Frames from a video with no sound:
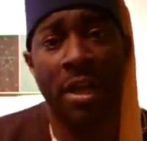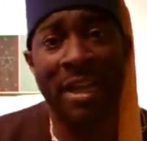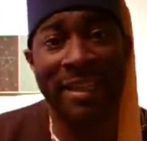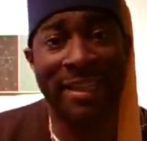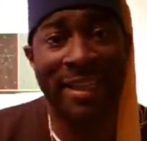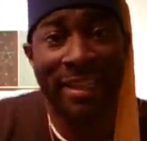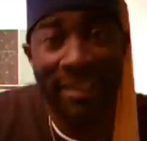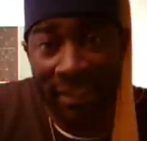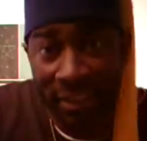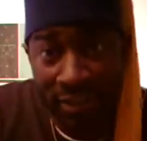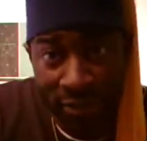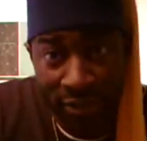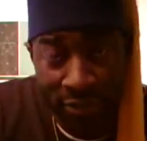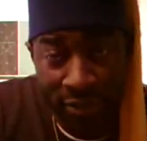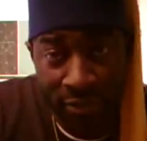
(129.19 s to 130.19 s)

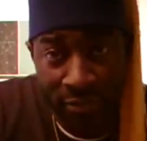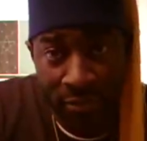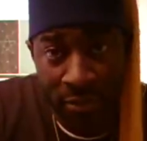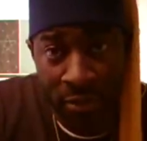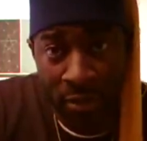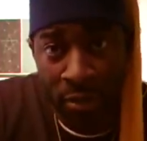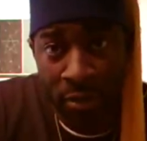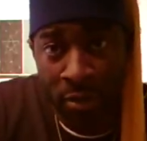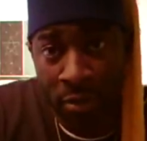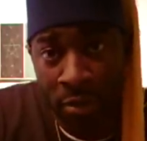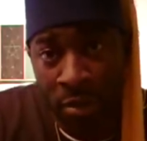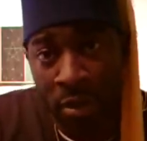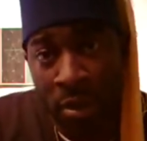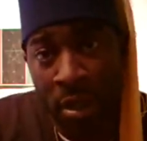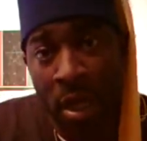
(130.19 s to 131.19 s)
Indigenous,
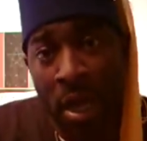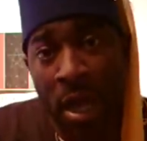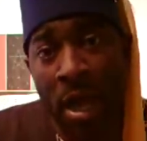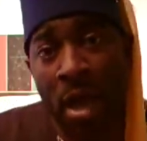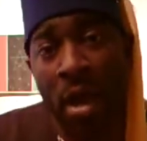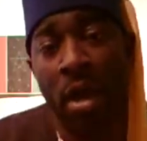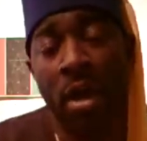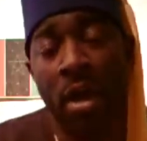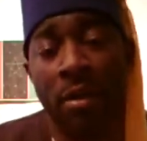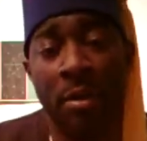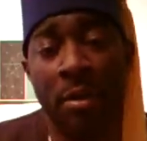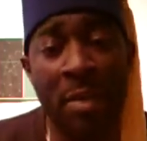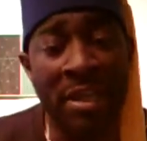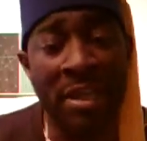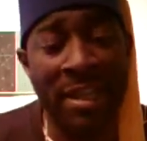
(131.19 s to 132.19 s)

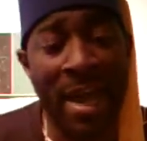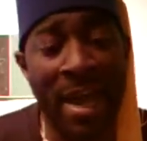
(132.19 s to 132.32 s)
it